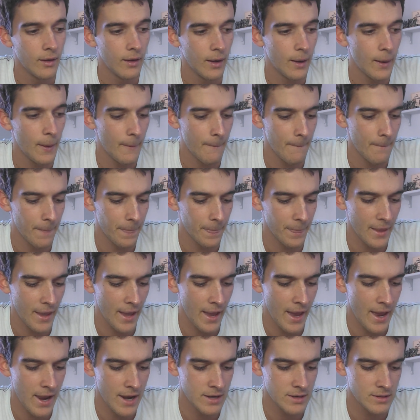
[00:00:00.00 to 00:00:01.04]

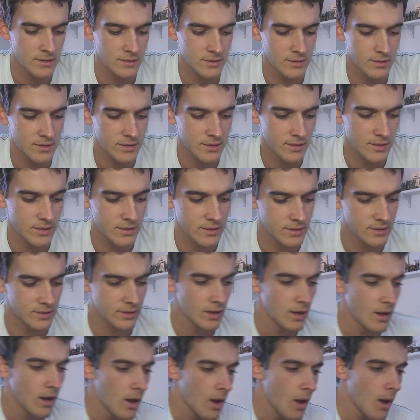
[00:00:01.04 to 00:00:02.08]
And
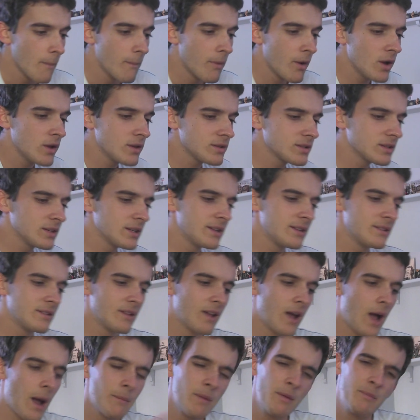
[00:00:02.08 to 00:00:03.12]
personally,
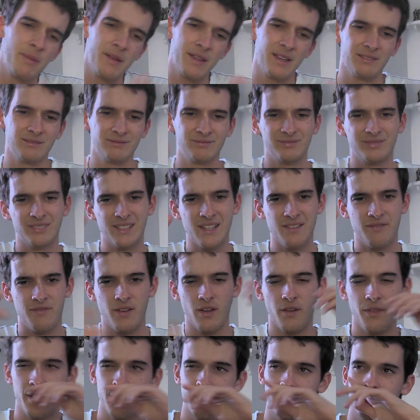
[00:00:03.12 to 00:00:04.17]
I'm a bit
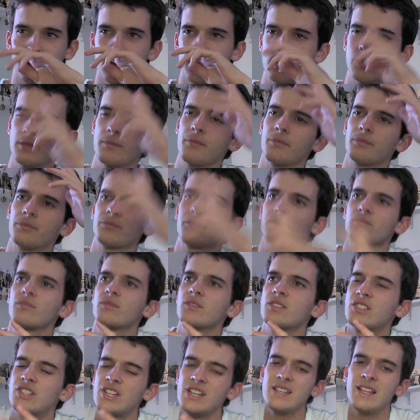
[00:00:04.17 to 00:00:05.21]
iffy on this because
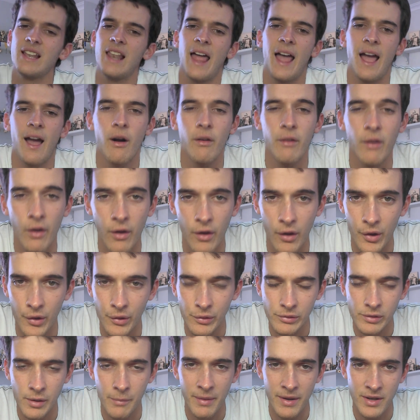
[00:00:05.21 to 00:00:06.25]
she's allowed
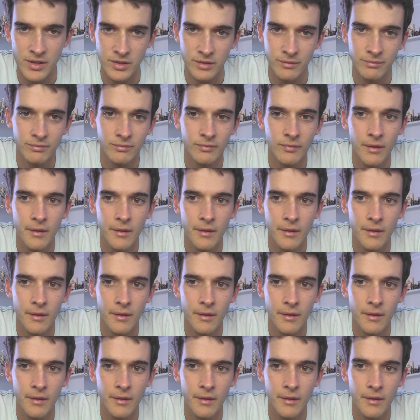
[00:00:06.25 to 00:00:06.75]
her opinion.